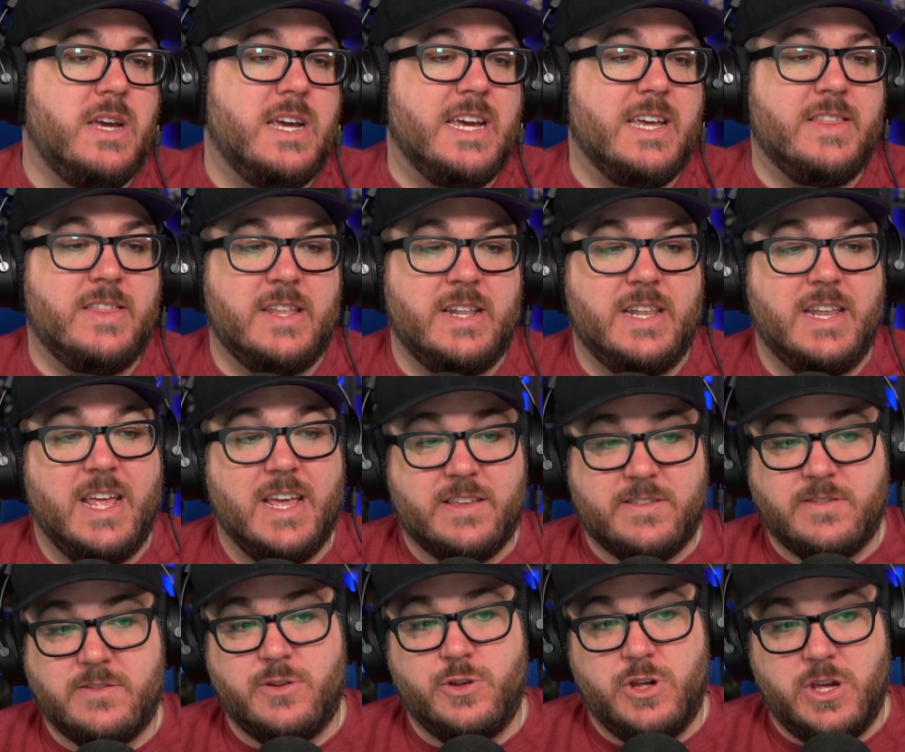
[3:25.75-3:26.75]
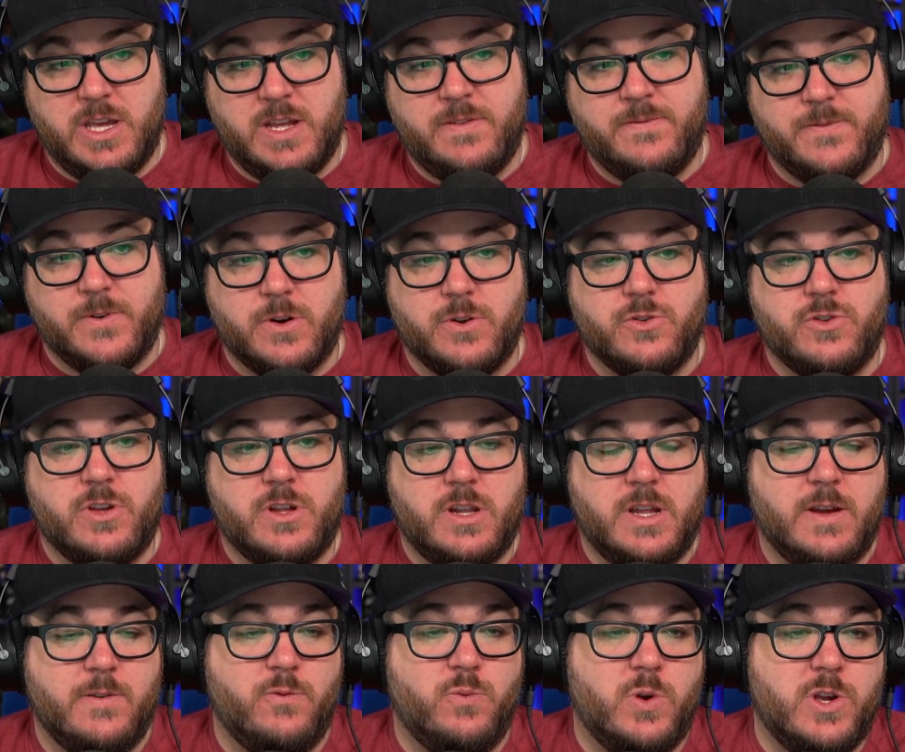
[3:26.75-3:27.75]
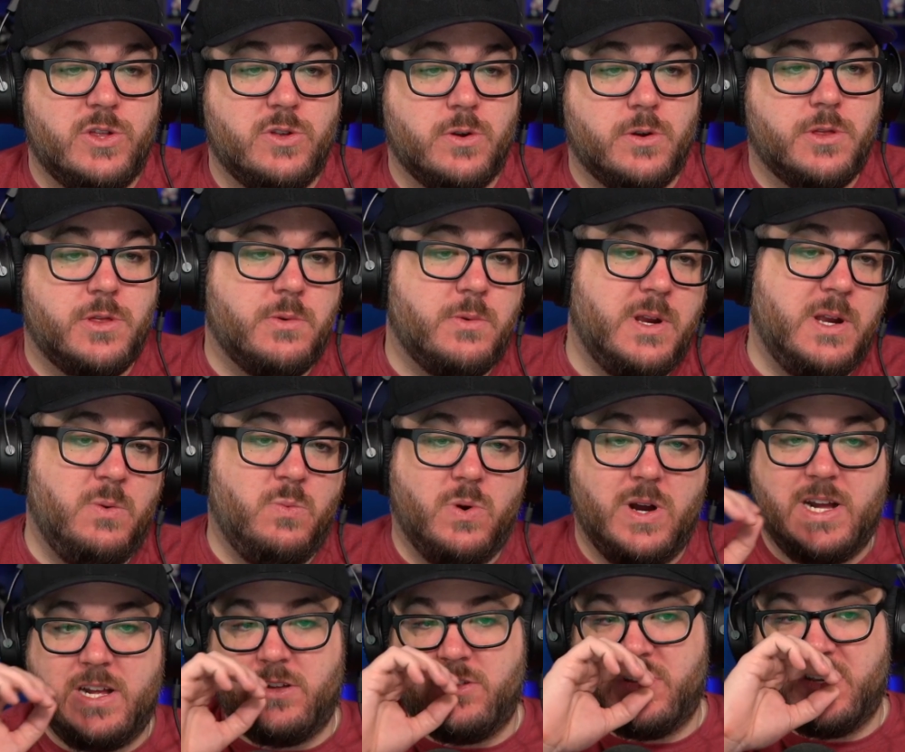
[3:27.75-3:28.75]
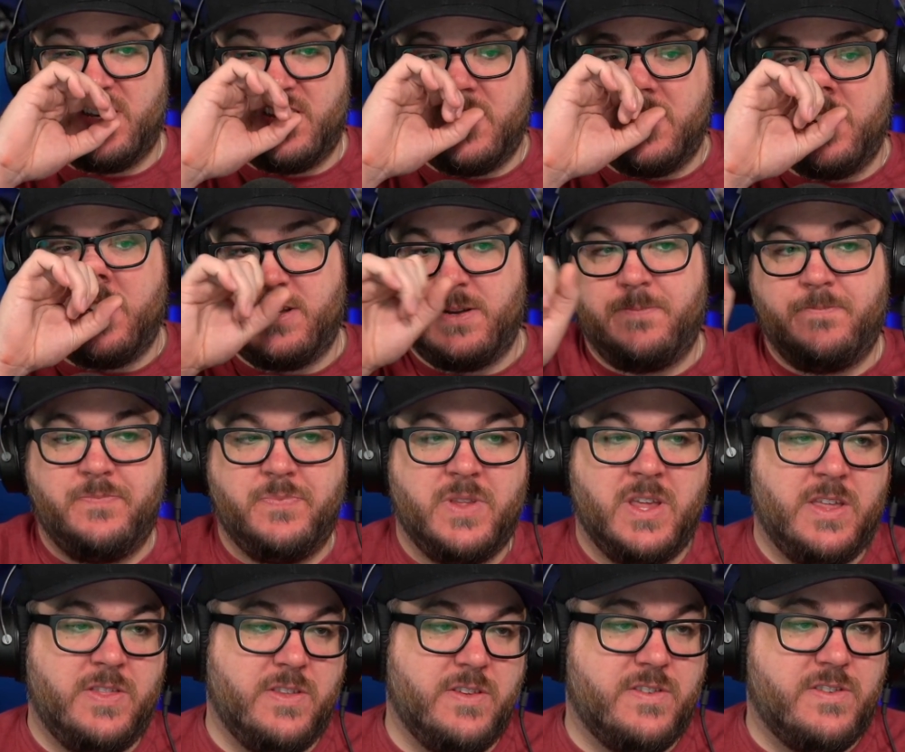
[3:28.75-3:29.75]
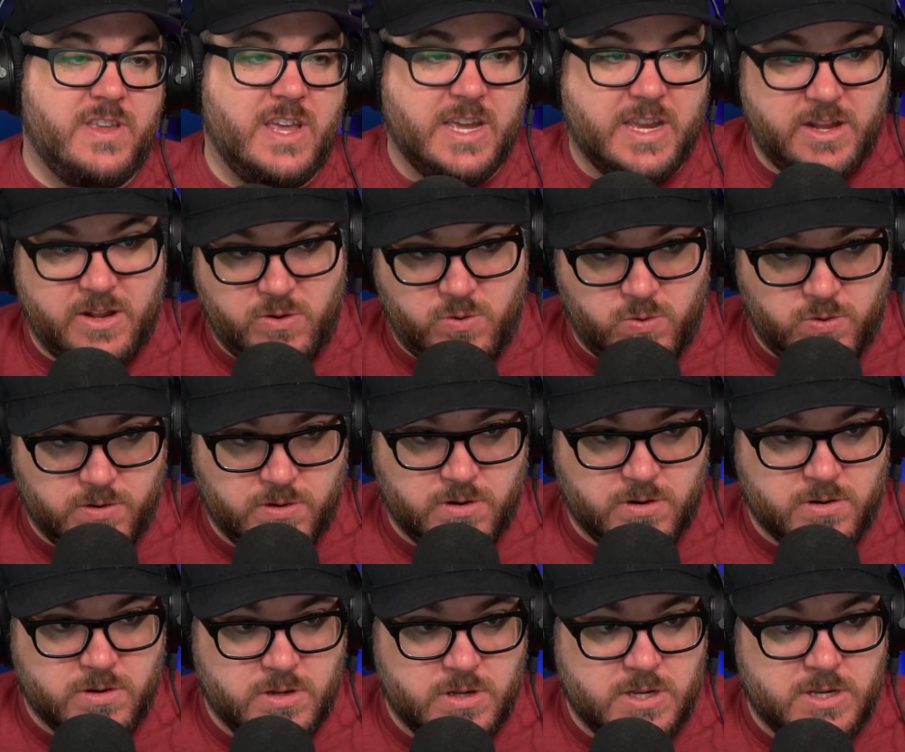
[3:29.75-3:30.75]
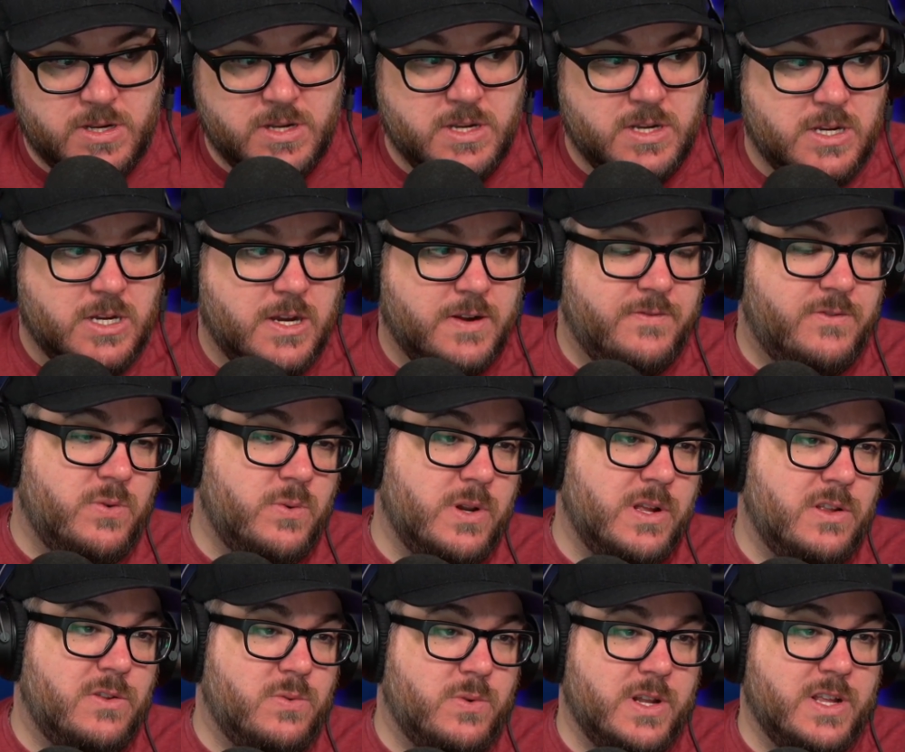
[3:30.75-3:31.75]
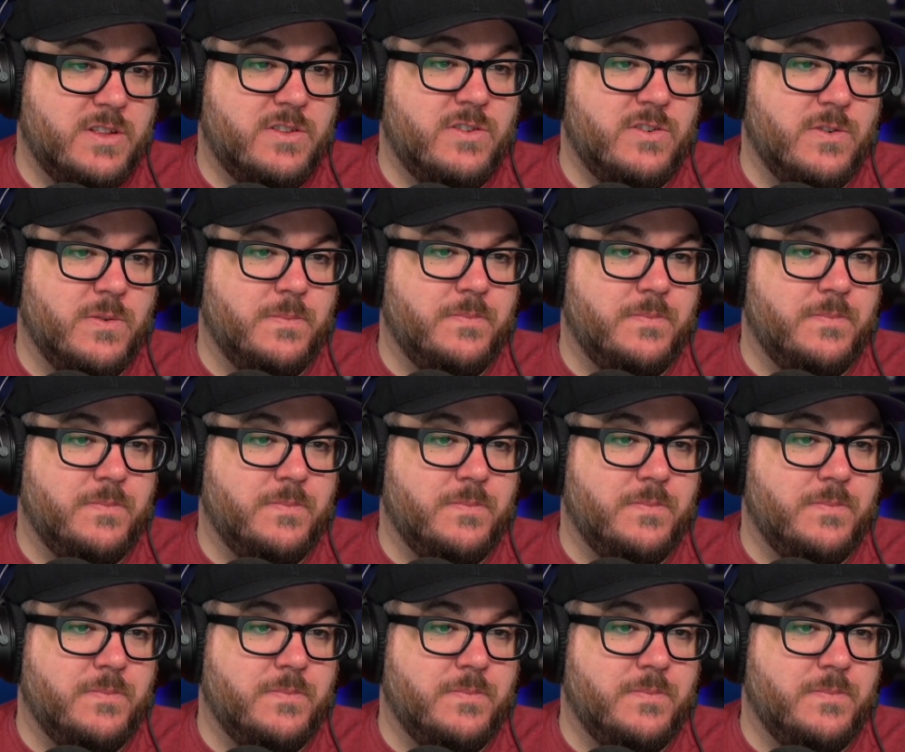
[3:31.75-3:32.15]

And the next gen version of Witcher 3 Wild Hunt in the second quarter of 2022.